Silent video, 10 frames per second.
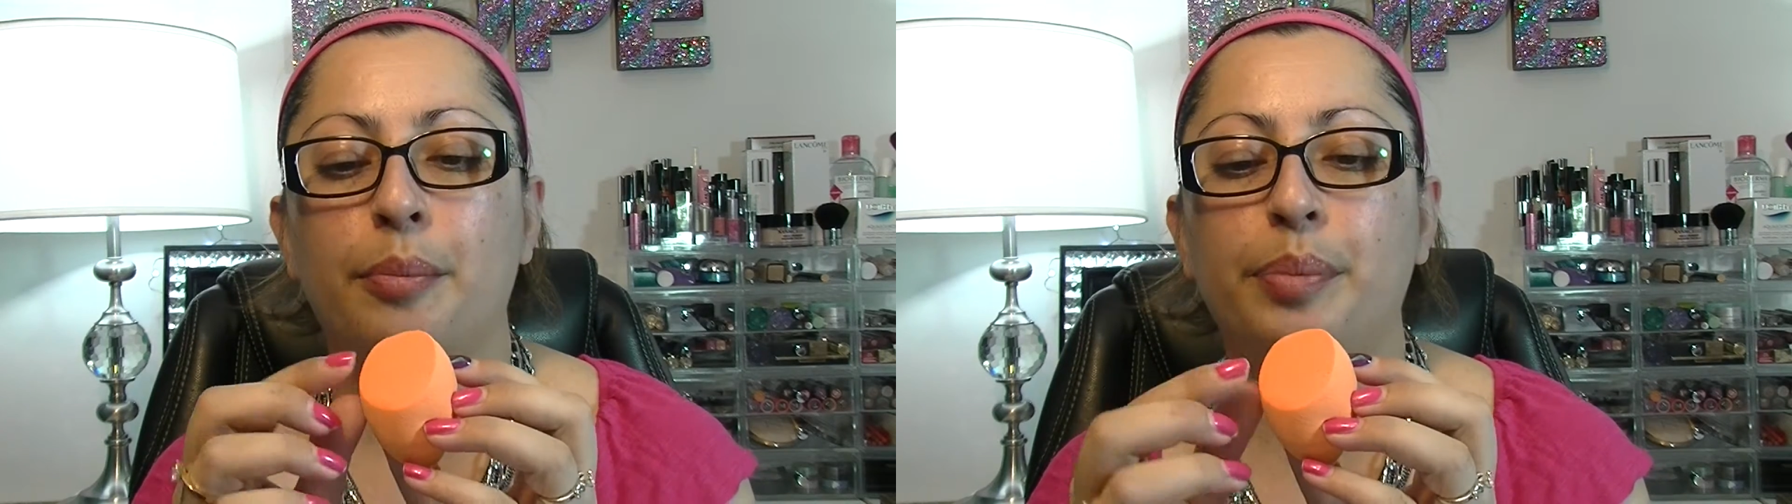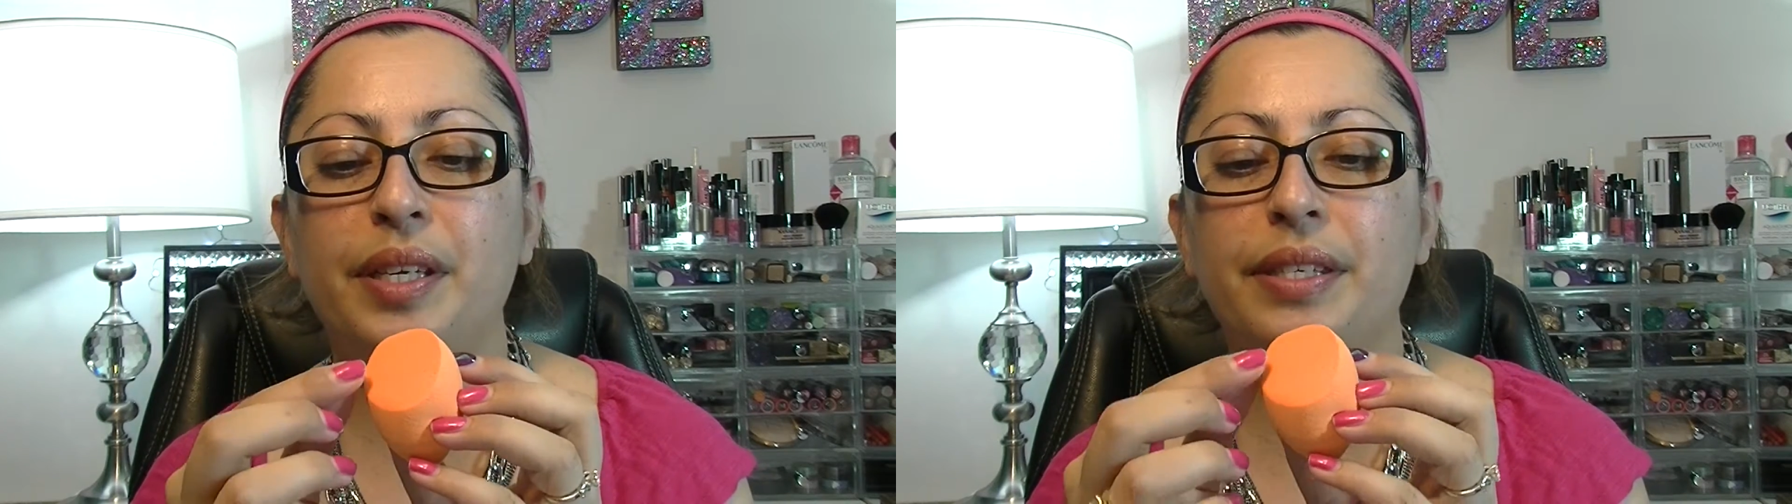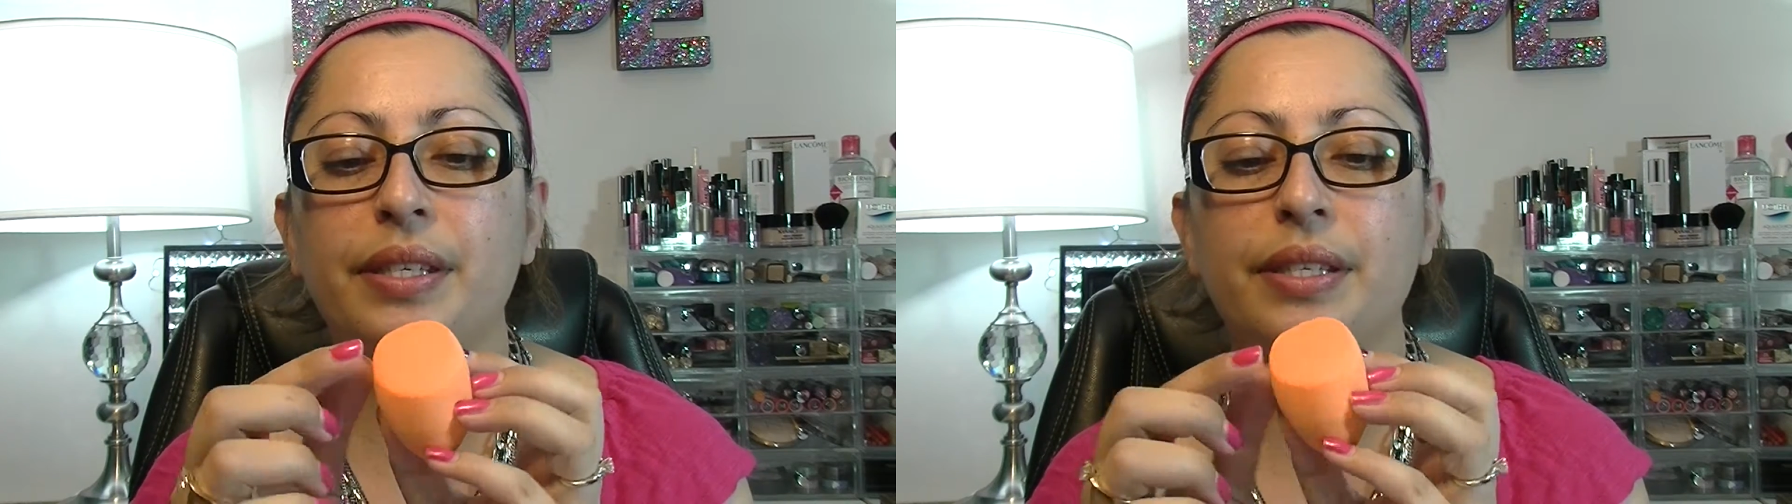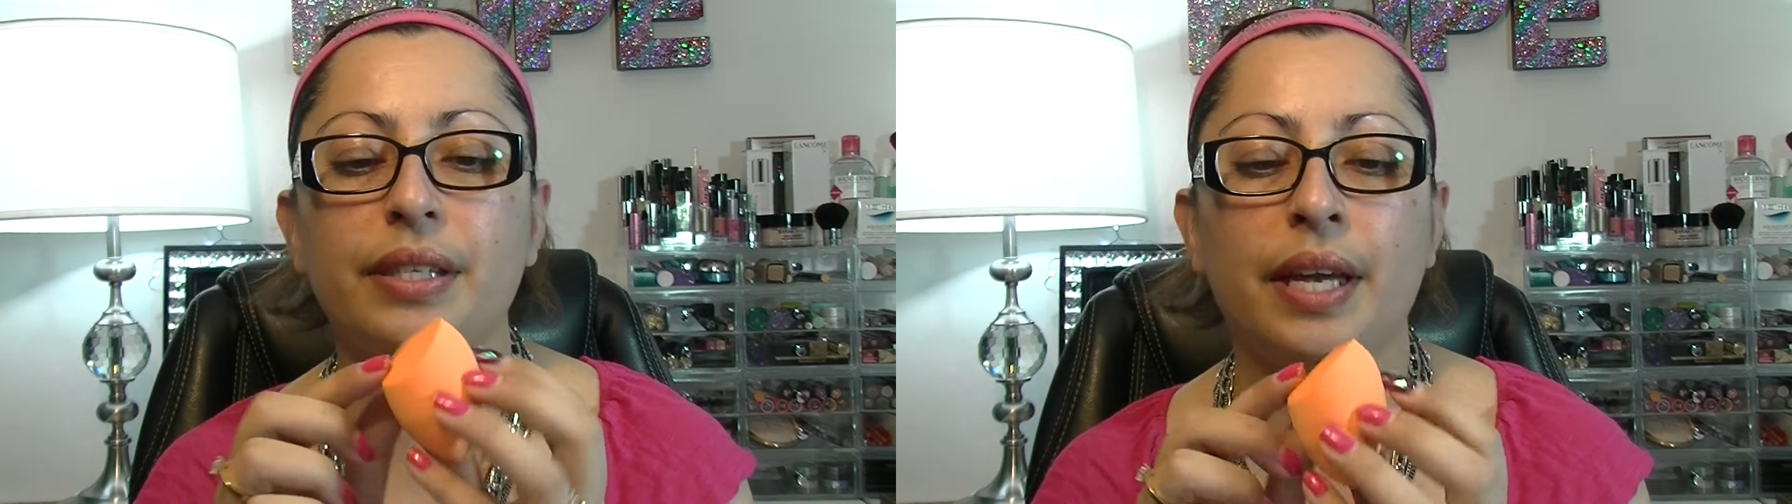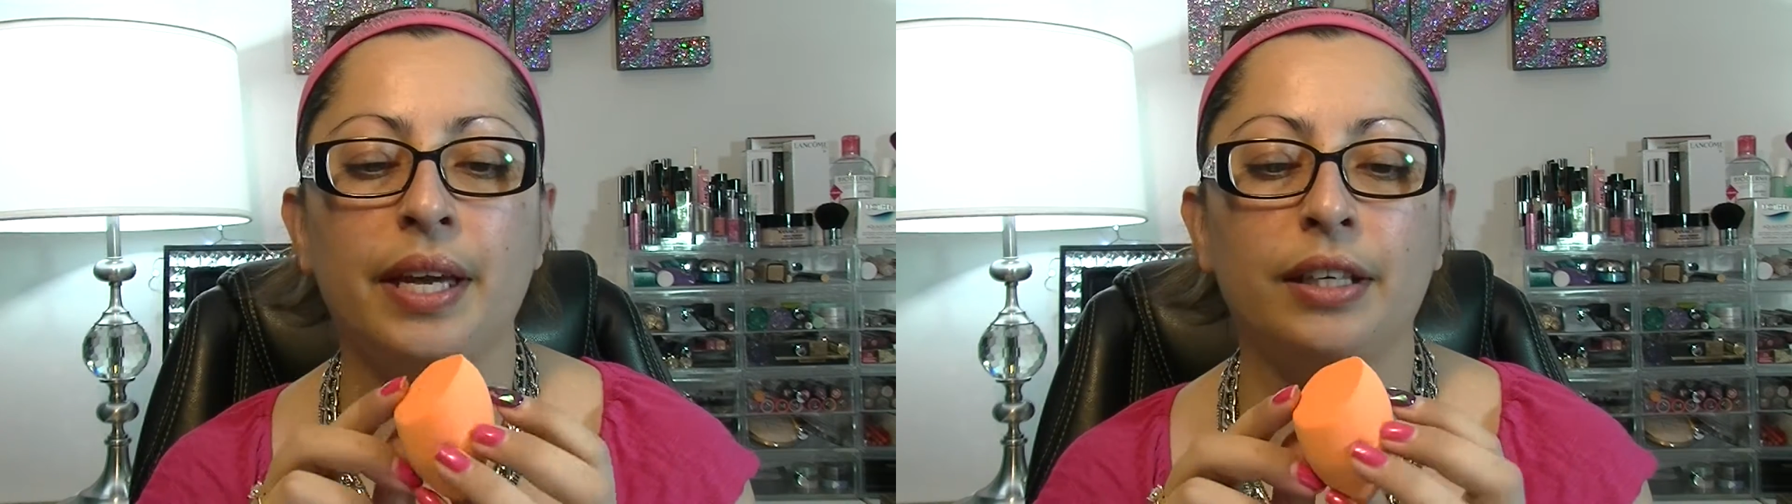pieces,
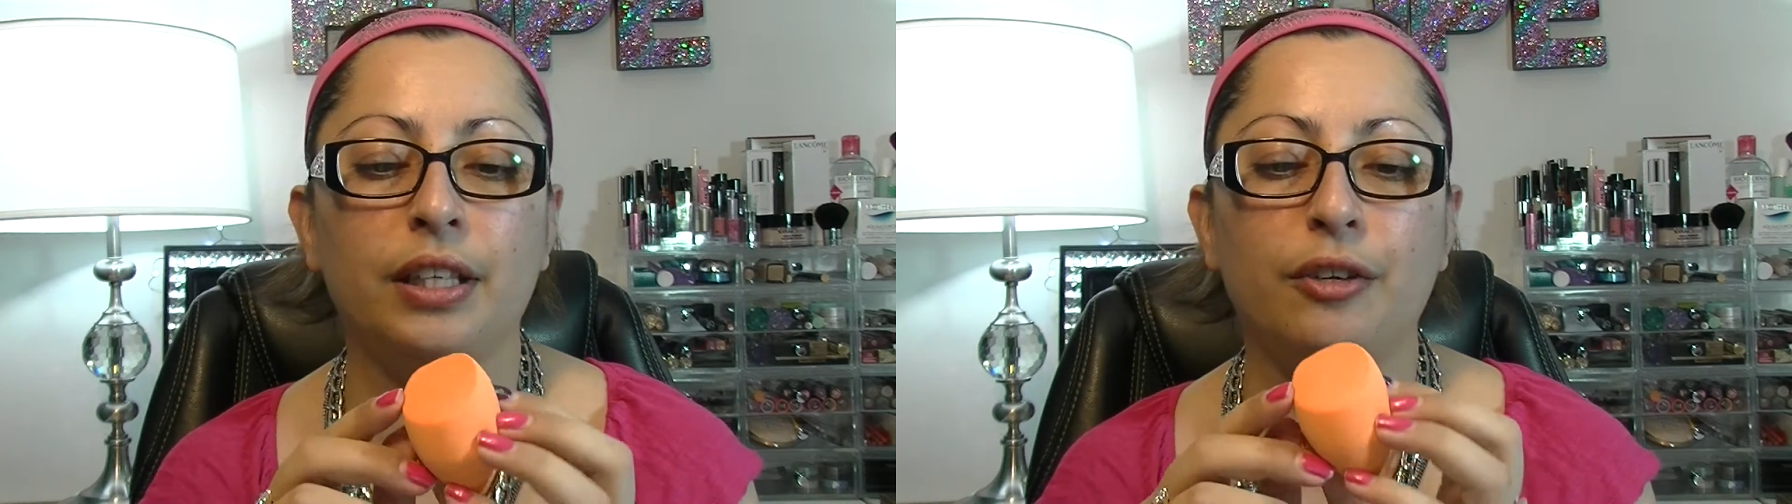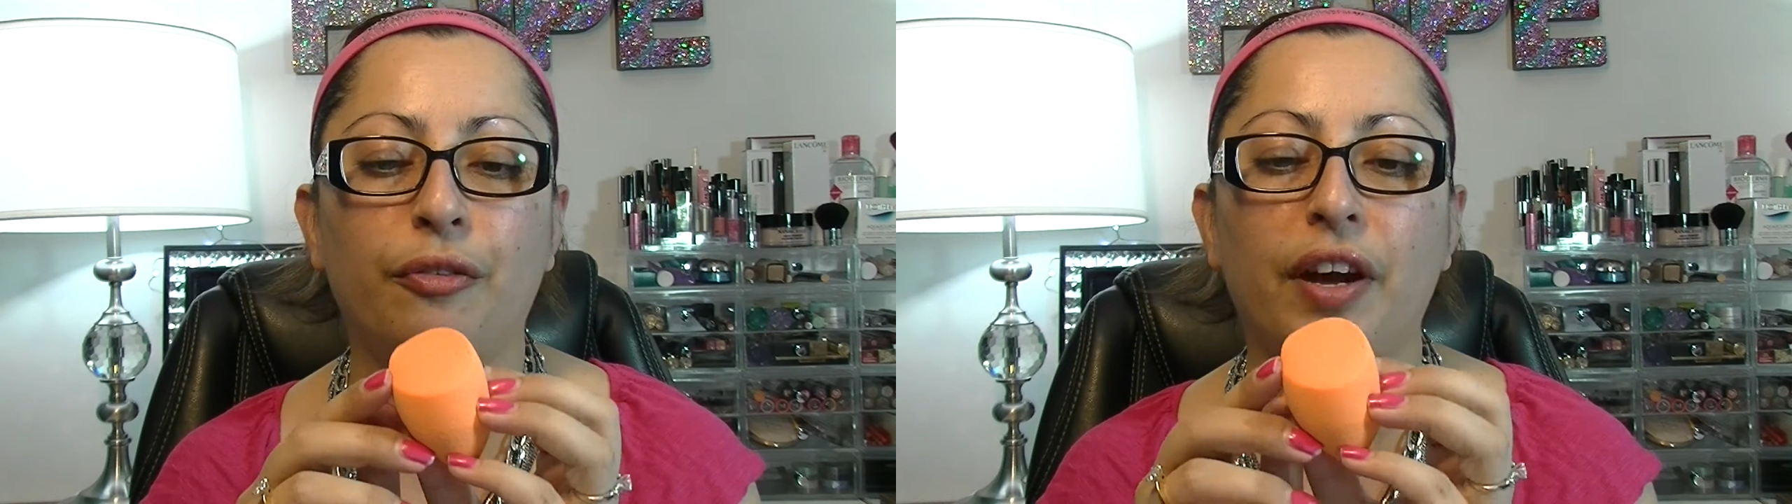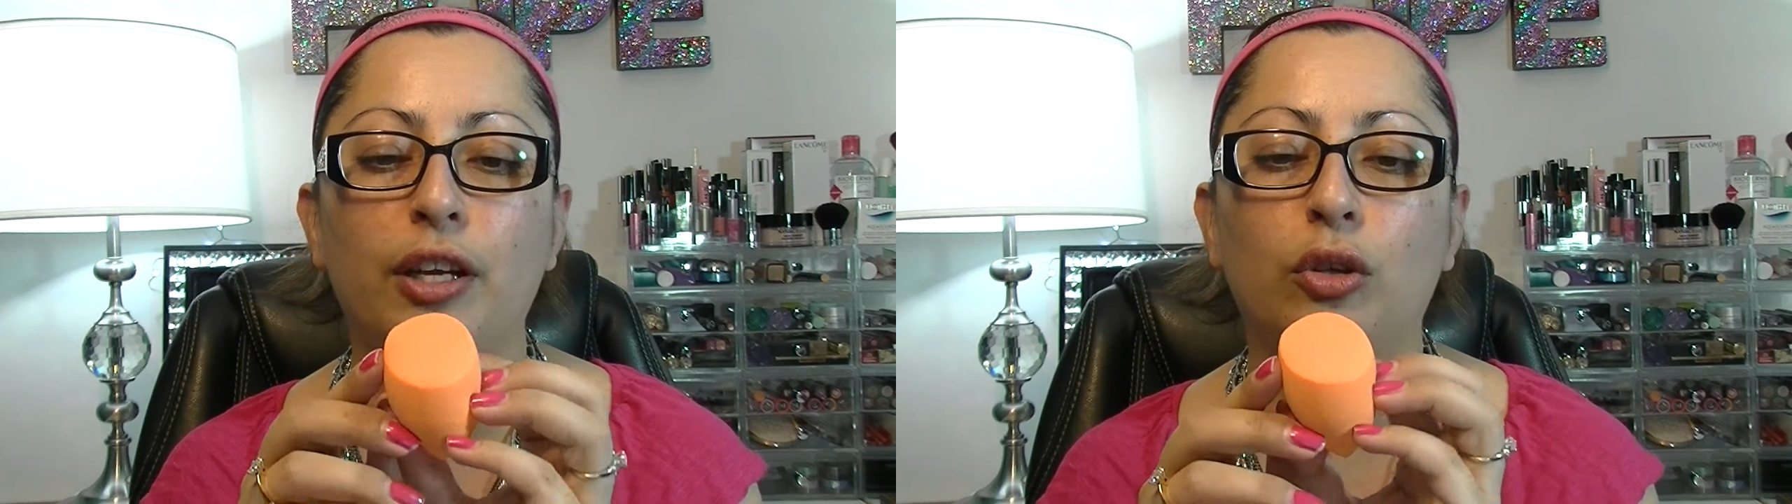and if I